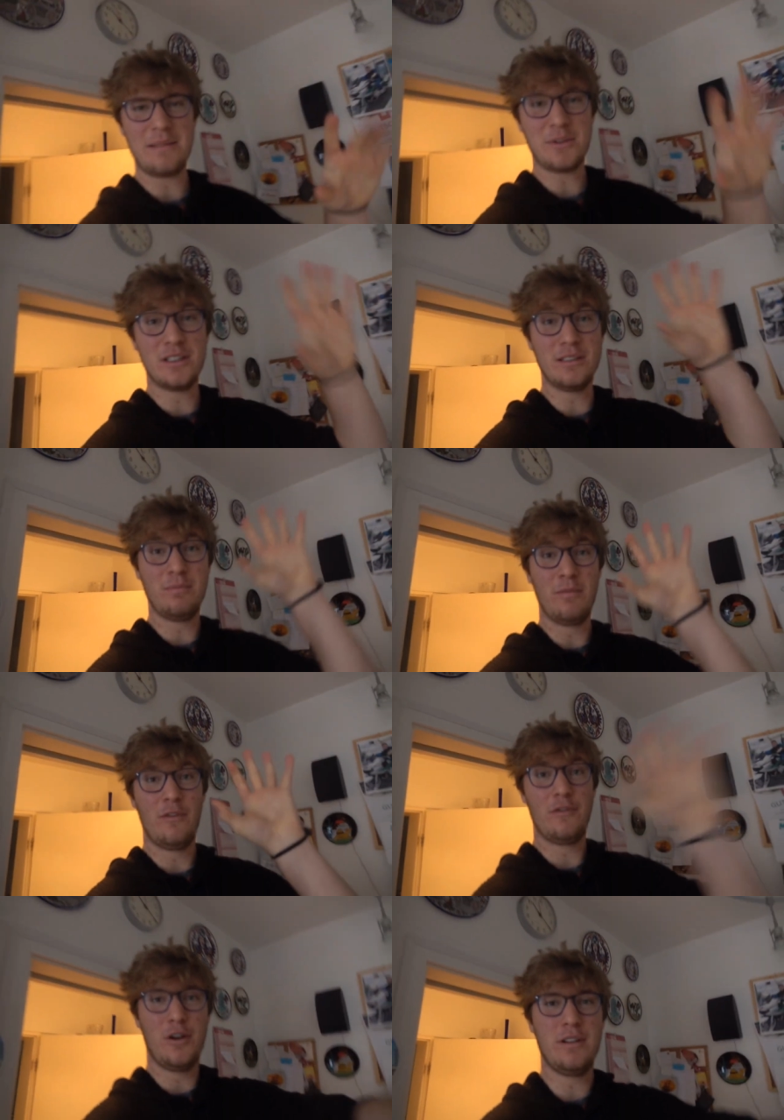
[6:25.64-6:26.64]
guys, I'm just gonna
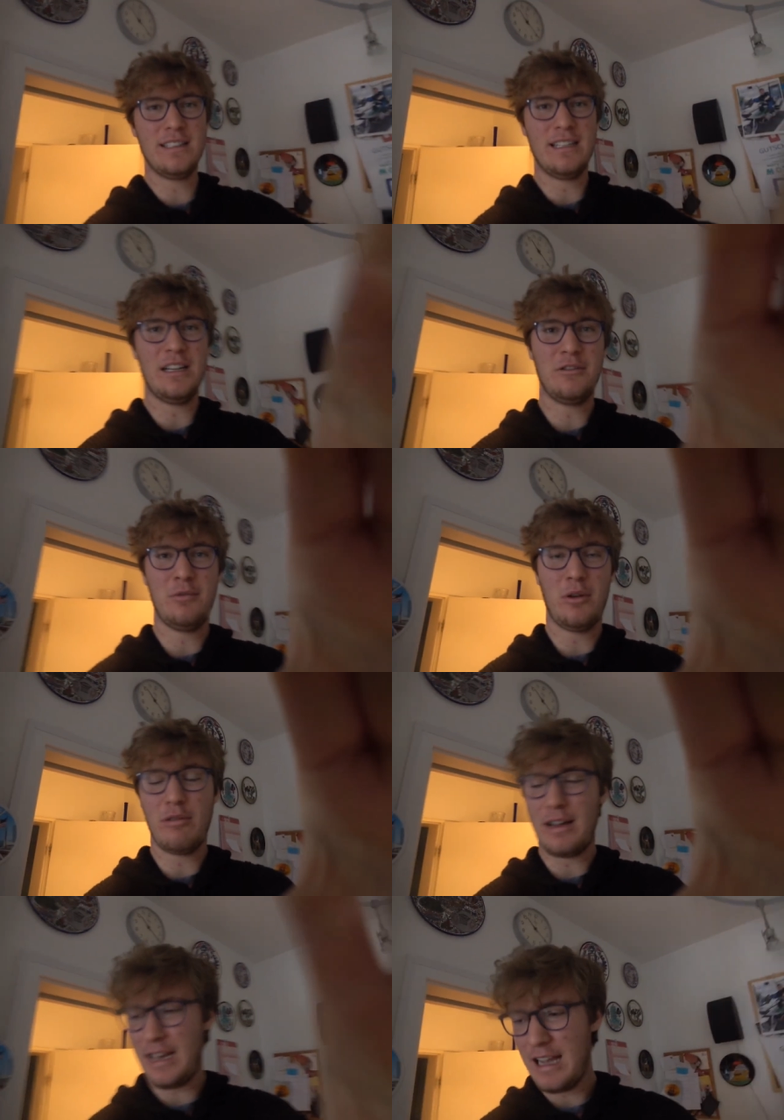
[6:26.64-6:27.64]
throw this in here real
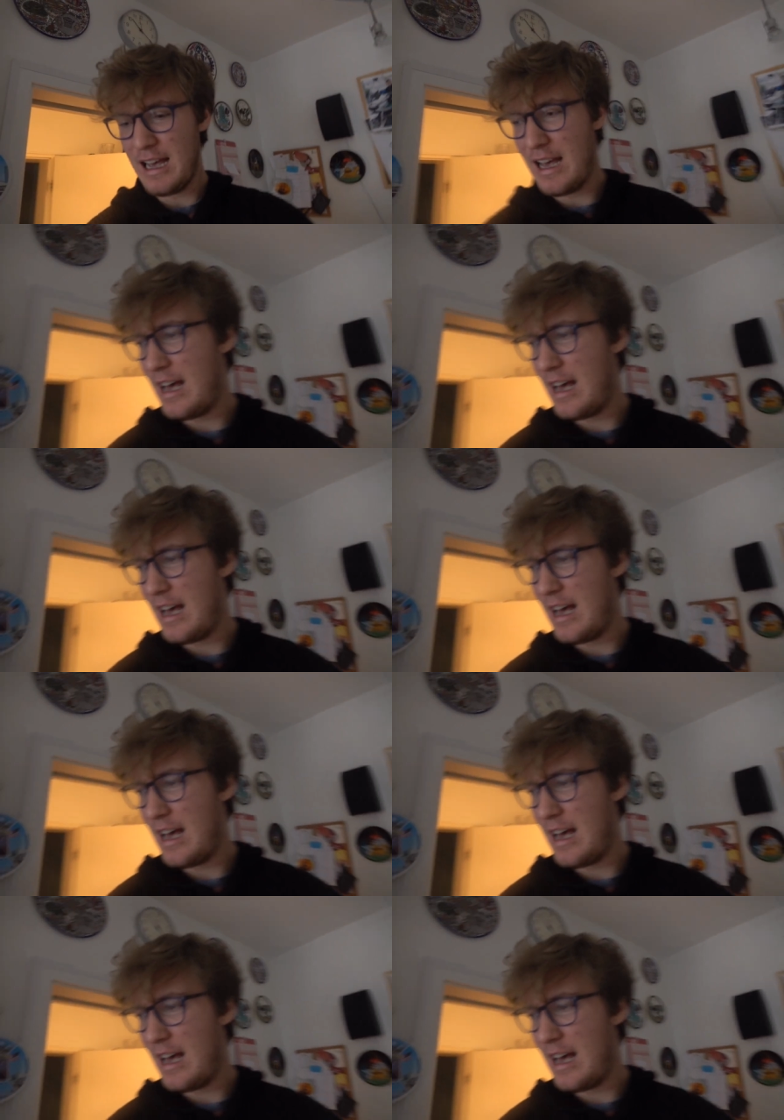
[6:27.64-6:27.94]
quickly.